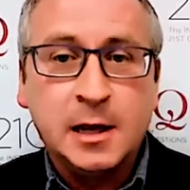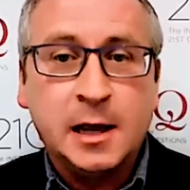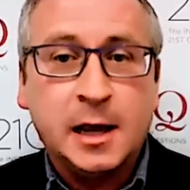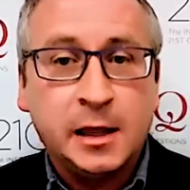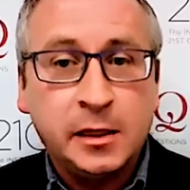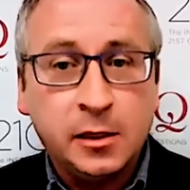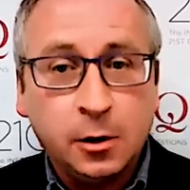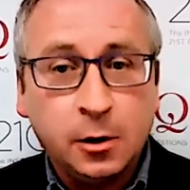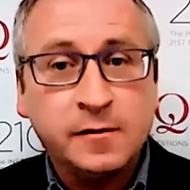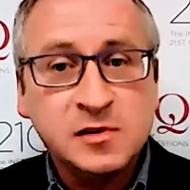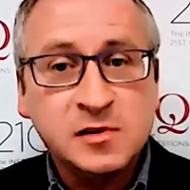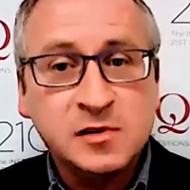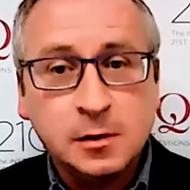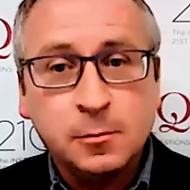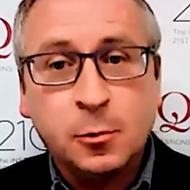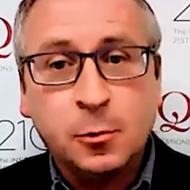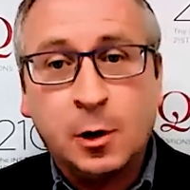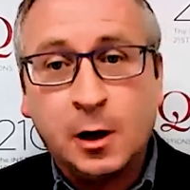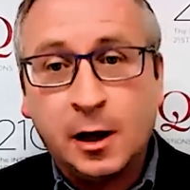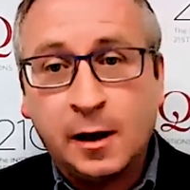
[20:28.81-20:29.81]
and they'll have some,
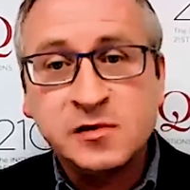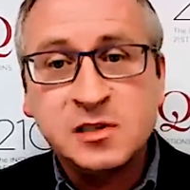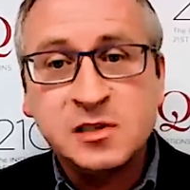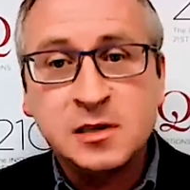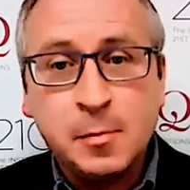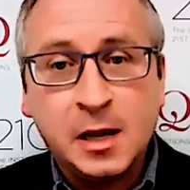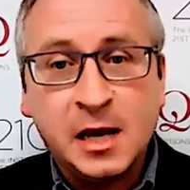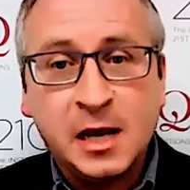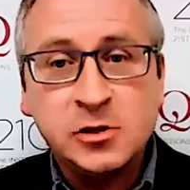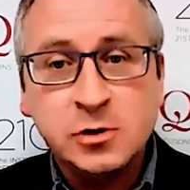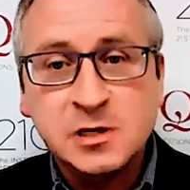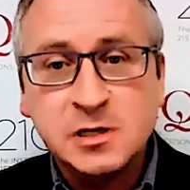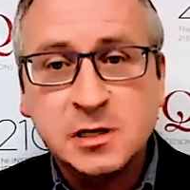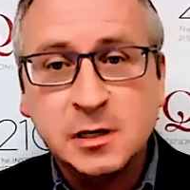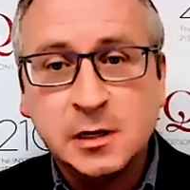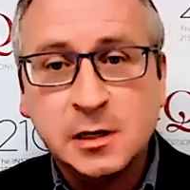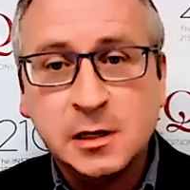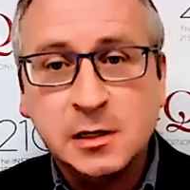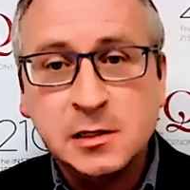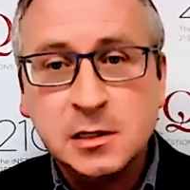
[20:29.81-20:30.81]
we'll have some major
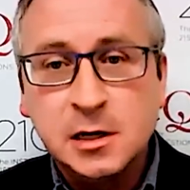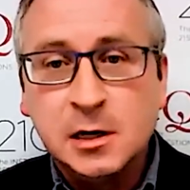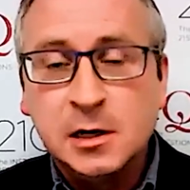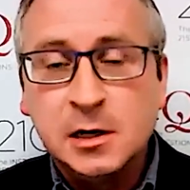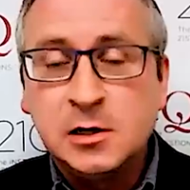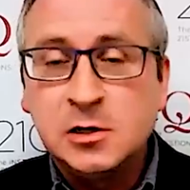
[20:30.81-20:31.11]
cities.